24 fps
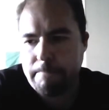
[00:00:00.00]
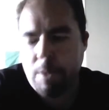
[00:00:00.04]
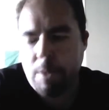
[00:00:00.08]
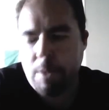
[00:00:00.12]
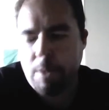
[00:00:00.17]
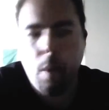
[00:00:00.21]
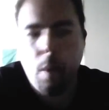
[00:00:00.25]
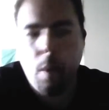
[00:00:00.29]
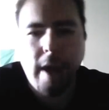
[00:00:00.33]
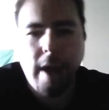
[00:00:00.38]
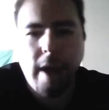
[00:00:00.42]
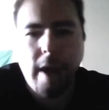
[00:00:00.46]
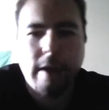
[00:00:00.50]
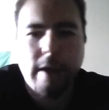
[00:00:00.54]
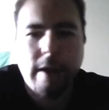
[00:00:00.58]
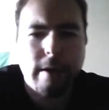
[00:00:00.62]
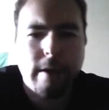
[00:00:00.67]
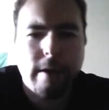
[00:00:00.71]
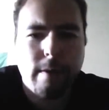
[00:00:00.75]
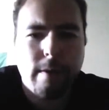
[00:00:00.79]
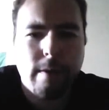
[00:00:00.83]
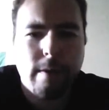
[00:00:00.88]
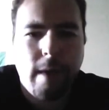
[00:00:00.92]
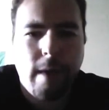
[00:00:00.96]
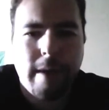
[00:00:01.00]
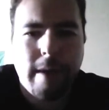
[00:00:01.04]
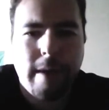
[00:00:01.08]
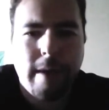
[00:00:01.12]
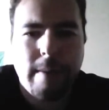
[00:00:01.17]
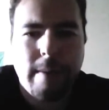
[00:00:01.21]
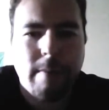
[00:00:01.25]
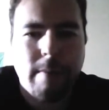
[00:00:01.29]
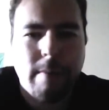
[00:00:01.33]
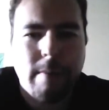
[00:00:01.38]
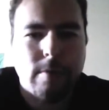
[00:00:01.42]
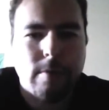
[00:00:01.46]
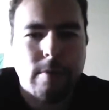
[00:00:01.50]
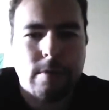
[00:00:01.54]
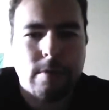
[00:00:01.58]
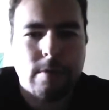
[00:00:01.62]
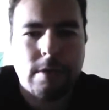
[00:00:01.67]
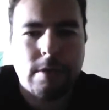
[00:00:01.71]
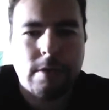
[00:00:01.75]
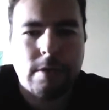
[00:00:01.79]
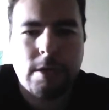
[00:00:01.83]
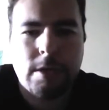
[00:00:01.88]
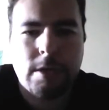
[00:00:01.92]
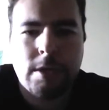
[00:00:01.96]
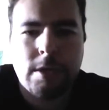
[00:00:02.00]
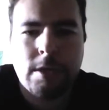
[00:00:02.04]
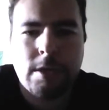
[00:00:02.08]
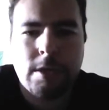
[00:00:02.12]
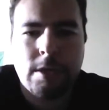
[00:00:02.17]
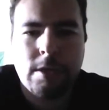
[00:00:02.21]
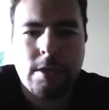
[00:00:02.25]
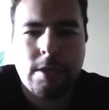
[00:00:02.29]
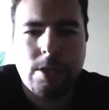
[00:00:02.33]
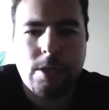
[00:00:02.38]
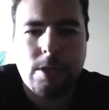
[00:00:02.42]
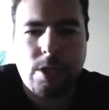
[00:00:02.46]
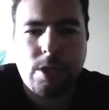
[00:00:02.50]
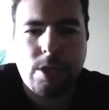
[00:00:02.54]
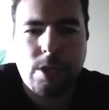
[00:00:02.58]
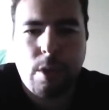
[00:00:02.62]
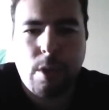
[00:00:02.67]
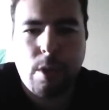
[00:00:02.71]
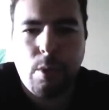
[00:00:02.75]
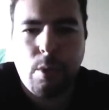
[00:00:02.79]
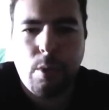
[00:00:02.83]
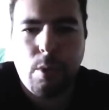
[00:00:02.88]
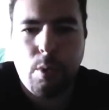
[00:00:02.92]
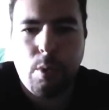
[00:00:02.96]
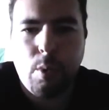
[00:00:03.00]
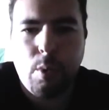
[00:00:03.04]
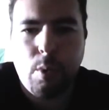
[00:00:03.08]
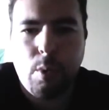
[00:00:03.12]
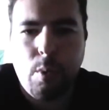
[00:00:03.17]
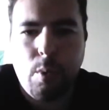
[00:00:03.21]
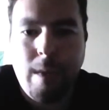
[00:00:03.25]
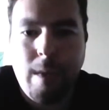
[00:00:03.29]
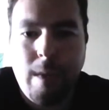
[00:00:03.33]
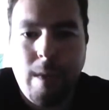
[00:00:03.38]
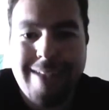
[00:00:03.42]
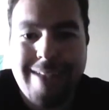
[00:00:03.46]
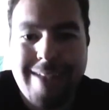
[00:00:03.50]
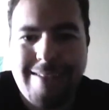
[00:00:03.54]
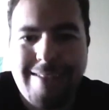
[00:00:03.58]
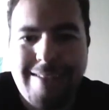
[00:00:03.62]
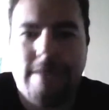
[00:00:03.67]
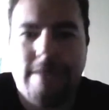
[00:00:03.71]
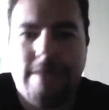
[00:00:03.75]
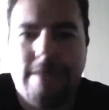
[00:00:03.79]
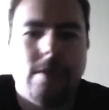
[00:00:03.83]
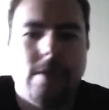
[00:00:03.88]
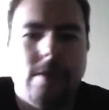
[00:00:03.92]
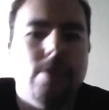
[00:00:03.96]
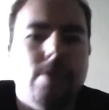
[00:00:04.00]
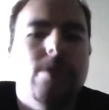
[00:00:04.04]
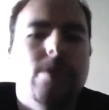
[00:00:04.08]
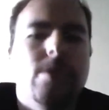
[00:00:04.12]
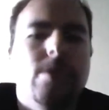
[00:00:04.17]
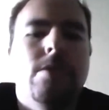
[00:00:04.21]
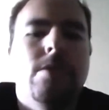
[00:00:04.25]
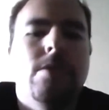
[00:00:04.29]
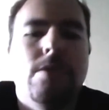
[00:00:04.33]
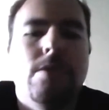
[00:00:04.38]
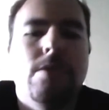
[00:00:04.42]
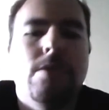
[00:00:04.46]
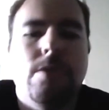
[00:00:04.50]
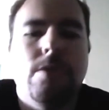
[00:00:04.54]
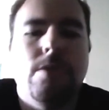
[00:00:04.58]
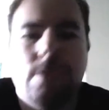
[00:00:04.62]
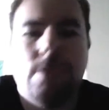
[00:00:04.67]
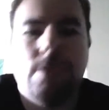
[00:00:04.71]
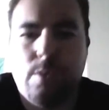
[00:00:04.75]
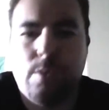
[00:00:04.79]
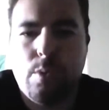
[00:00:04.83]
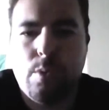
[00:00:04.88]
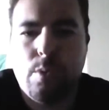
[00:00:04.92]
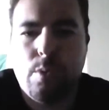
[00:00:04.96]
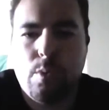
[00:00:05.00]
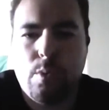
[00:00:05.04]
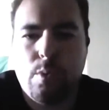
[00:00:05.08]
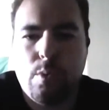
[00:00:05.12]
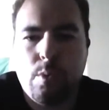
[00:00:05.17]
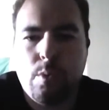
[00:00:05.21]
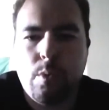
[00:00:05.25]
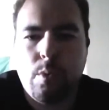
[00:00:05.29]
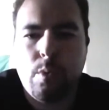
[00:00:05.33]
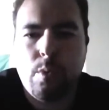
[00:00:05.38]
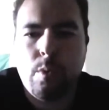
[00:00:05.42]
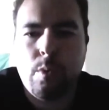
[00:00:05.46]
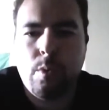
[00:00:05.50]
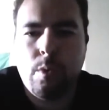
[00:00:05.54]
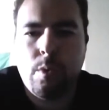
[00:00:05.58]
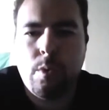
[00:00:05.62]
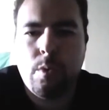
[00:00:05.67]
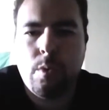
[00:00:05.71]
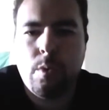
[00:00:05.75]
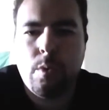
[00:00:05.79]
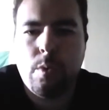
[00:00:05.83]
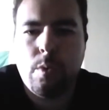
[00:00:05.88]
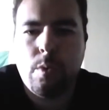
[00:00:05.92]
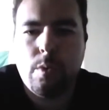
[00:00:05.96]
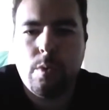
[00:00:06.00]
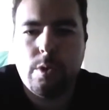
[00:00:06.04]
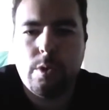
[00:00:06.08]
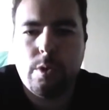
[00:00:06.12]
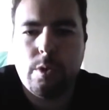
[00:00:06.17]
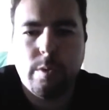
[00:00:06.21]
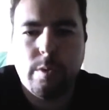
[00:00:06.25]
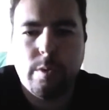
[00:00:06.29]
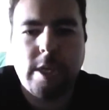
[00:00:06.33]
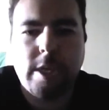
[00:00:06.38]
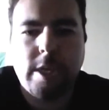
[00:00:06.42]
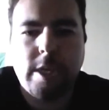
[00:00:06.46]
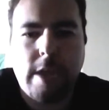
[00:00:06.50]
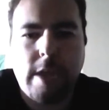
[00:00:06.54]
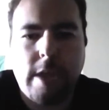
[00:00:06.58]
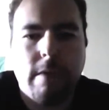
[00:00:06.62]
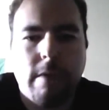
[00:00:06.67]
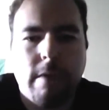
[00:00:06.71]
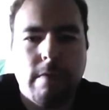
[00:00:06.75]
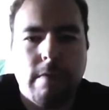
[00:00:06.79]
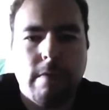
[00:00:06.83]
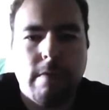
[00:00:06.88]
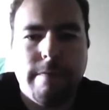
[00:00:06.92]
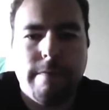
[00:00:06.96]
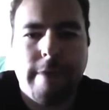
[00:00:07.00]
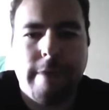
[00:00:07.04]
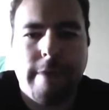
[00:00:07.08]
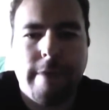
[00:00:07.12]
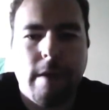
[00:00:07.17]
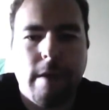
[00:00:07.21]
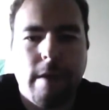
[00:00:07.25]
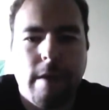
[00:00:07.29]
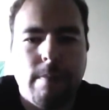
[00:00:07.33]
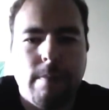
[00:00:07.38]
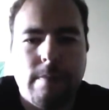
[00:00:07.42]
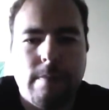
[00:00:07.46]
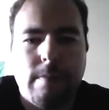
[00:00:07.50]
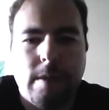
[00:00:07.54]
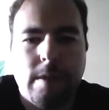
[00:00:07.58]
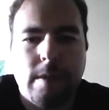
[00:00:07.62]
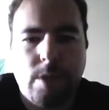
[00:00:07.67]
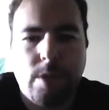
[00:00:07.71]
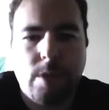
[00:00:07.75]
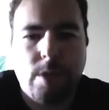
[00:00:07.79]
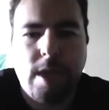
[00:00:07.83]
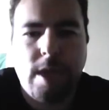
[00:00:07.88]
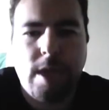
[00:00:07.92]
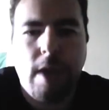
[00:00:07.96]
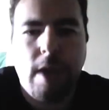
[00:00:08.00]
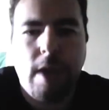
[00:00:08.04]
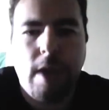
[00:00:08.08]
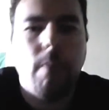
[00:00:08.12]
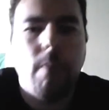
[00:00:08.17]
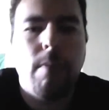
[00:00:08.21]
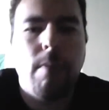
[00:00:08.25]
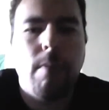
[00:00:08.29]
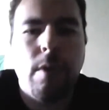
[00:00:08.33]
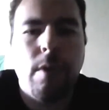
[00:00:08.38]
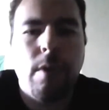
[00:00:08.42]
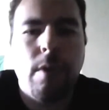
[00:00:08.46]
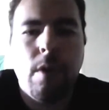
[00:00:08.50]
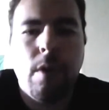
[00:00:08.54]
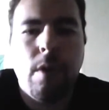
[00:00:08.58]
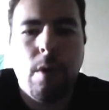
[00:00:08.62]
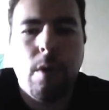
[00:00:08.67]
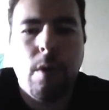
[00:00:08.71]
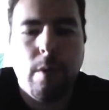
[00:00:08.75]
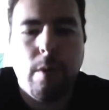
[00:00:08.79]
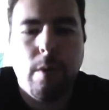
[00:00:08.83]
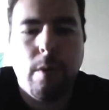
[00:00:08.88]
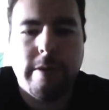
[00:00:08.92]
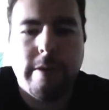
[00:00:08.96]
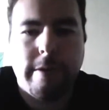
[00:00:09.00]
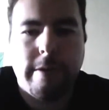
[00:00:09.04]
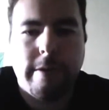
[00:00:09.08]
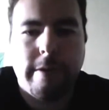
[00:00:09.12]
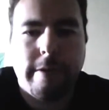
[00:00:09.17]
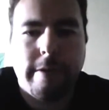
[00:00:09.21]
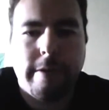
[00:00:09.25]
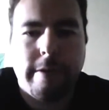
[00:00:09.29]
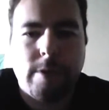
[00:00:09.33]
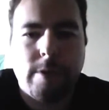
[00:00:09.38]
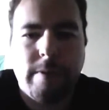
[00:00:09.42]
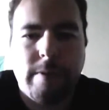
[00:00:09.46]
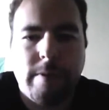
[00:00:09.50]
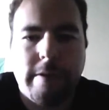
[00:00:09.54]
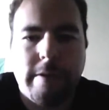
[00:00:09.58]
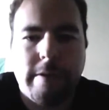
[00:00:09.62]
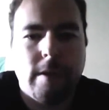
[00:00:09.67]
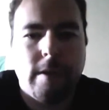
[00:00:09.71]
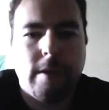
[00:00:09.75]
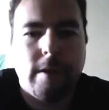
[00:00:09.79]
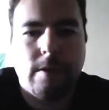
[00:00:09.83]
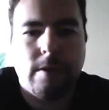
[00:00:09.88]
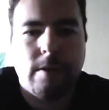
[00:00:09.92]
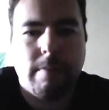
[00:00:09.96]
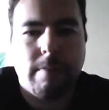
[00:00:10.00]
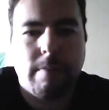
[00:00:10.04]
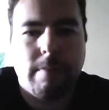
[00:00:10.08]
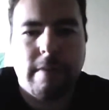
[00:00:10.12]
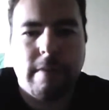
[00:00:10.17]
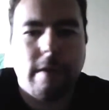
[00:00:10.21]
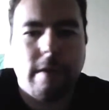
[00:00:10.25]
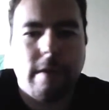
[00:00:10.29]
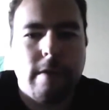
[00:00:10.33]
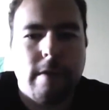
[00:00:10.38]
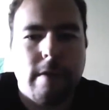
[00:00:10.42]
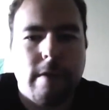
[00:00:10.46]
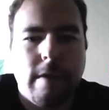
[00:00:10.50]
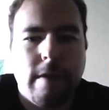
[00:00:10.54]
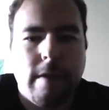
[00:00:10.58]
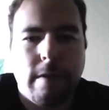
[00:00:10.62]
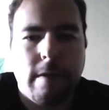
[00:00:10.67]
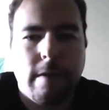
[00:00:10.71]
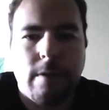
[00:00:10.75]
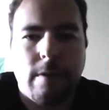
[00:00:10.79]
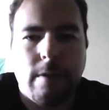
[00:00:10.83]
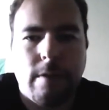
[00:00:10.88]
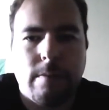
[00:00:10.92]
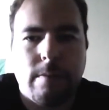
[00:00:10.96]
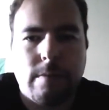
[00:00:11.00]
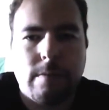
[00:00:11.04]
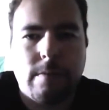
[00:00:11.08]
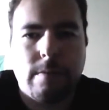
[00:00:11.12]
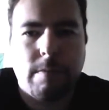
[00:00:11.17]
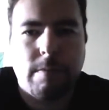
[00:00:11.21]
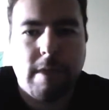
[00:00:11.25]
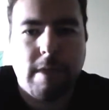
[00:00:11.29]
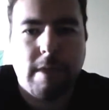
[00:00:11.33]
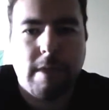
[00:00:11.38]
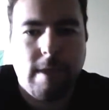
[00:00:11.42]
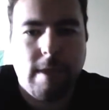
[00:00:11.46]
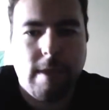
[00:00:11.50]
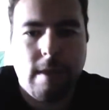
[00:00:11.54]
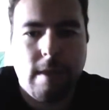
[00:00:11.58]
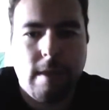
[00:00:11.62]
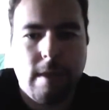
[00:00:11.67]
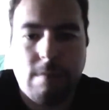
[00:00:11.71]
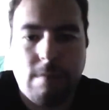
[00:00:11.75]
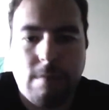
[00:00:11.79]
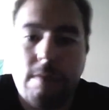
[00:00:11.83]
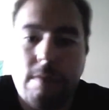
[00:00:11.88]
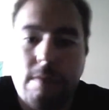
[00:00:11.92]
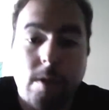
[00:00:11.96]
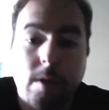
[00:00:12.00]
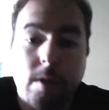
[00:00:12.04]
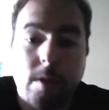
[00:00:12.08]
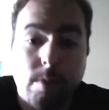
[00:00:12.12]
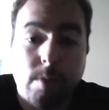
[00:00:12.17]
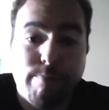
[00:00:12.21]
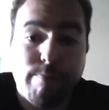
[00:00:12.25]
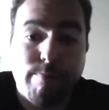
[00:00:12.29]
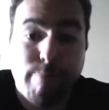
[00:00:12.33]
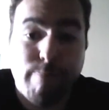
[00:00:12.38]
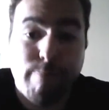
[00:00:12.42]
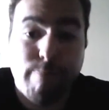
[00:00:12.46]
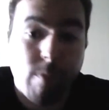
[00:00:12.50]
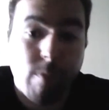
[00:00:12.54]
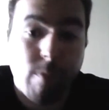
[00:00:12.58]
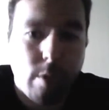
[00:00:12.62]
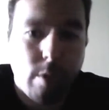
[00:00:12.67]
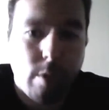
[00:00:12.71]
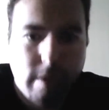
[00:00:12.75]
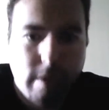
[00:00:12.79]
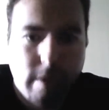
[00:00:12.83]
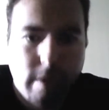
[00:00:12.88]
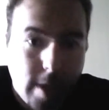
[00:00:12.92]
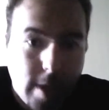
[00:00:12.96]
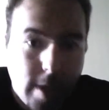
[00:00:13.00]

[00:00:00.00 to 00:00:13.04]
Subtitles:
why are people so hesitant to reach out for help and seek help when they're experiencing something in their home, something that is more than